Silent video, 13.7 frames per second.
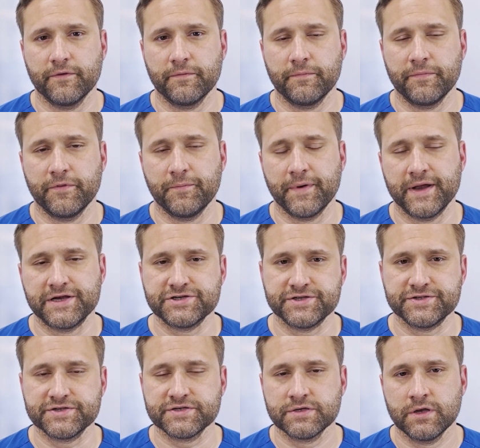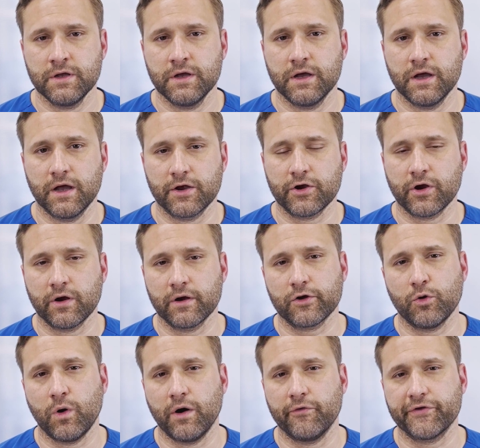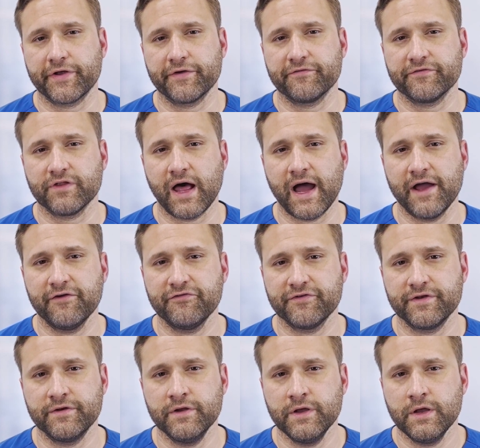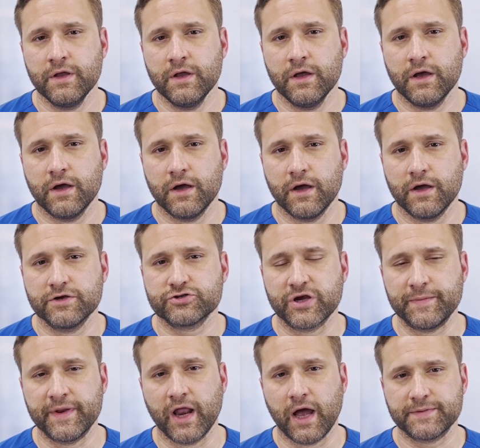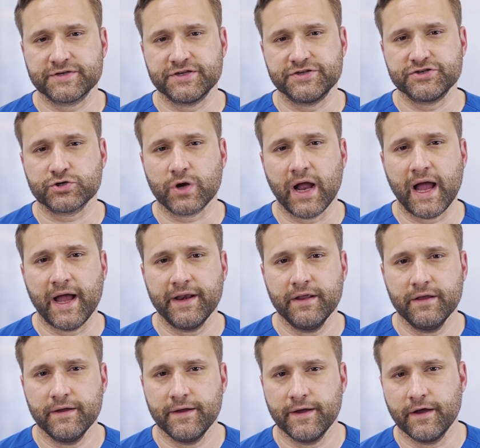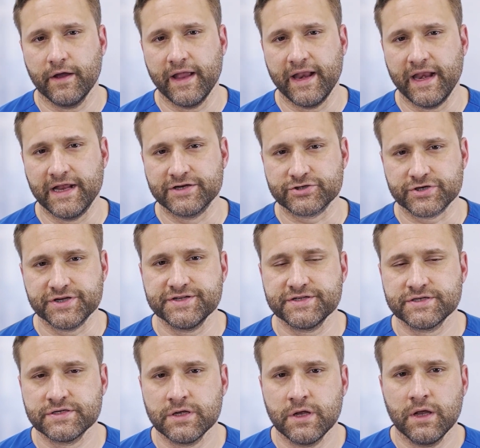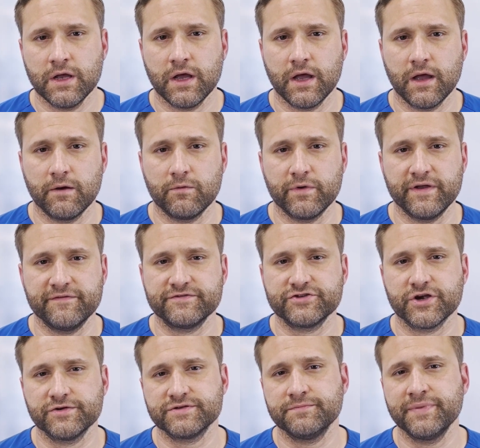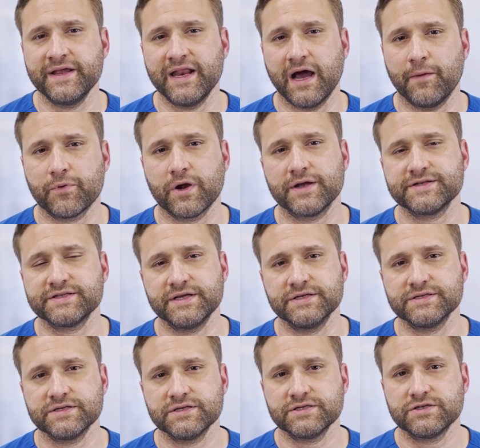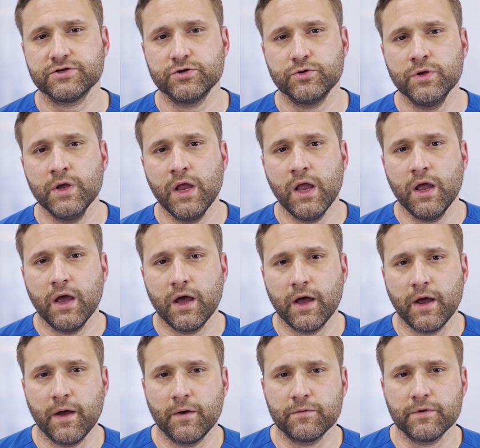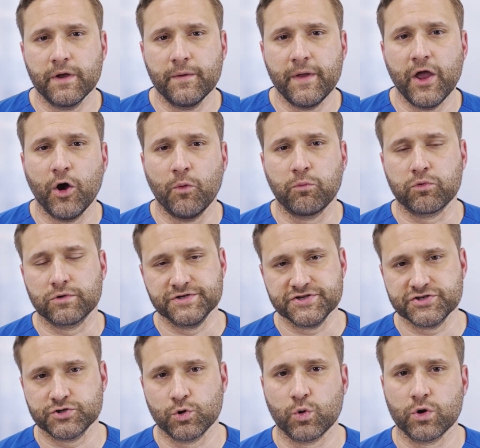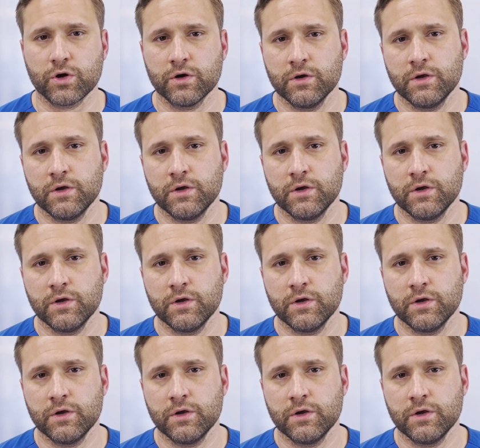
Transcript: the patient's current quality of life, and treatment options tried, and interests, we've chosen penile prosthesis to help restore